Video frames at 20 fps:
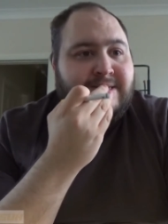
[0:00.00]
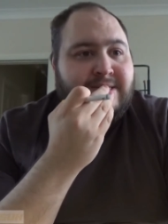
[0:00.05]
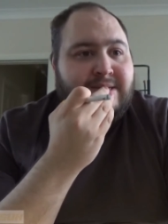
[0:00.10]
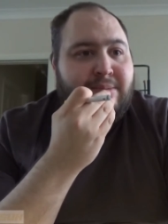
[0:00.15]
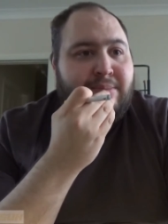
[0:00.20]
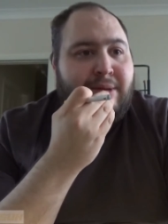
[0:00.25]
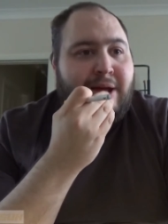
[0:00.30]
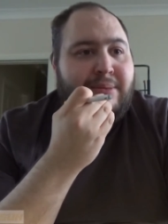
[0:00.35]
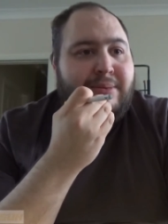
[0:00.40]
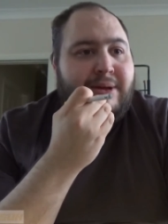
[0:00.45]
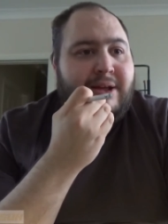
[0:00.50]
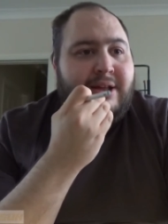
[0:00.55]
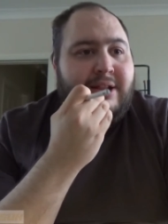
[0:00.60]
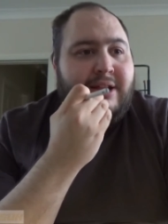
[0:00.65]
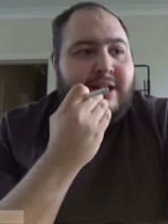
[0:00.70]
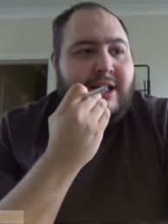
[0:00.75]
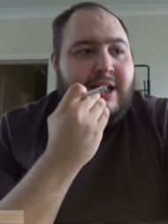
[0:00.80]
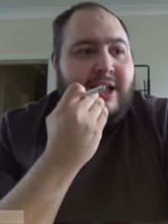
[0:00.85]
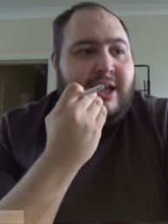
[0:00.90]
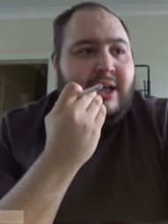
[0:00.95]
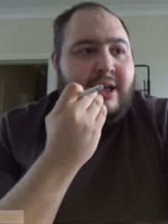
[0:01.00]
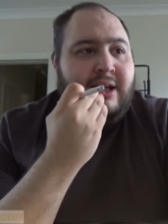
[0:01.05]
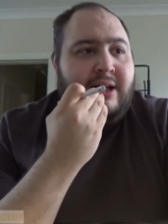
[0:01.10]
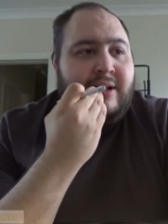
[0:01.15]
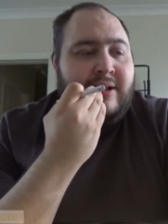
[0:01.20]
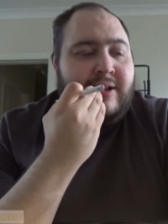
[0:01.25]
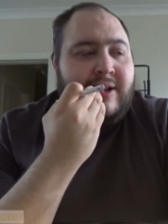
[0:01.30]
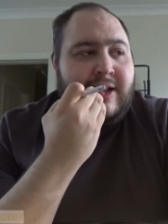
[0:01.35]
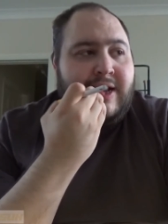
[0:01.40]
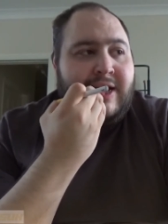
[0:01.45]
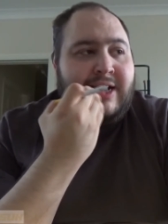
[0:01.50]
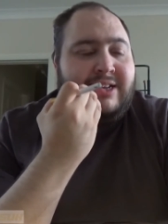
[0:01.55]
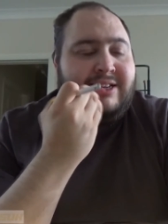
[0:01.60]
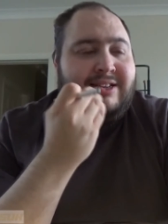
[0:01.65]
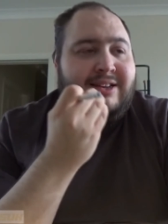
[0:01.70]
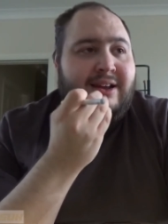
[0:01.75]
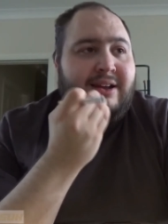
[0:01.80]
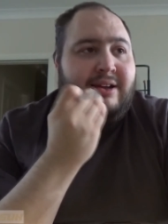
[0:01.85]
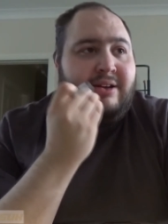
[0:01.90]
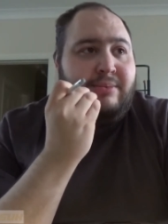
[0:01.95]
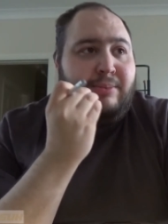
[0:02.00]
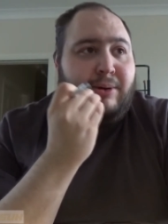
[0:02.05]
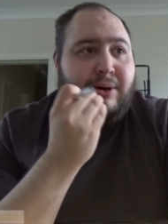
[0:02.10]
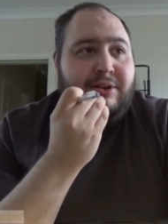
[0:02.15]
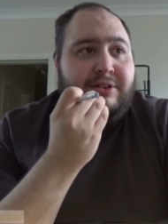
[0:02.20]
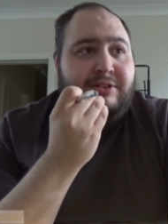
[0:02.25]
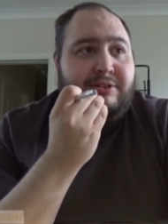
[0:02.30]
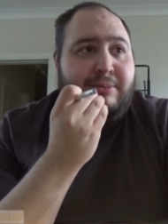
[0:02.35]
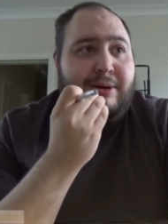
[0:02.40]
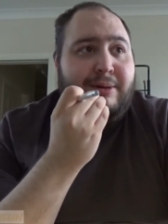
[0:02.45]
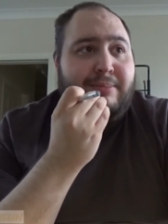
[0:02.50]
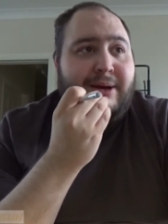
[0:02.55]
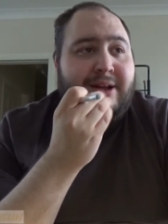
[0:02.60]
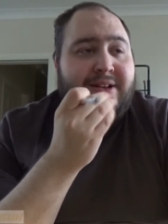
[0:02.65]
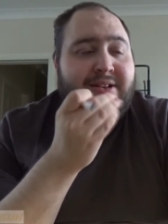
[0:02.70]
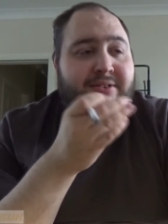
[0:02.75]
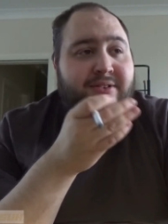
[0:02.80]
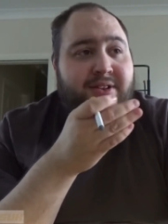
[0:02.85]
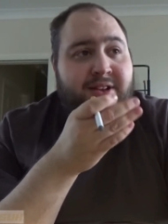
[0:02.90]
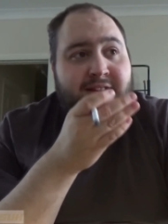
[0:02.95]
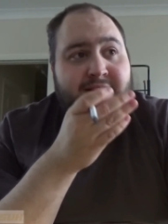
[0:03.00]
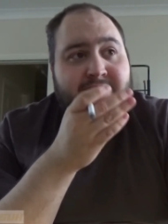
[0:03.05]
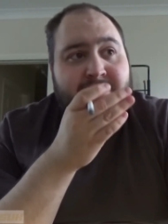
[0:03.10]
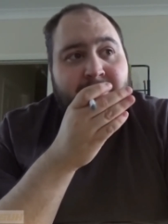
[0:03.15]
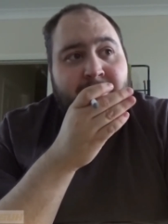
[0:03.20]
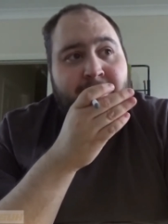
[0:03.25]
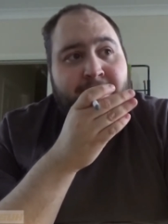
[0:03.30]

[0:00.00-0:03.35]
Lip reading: Maybe the e-cig one's a bit better than this.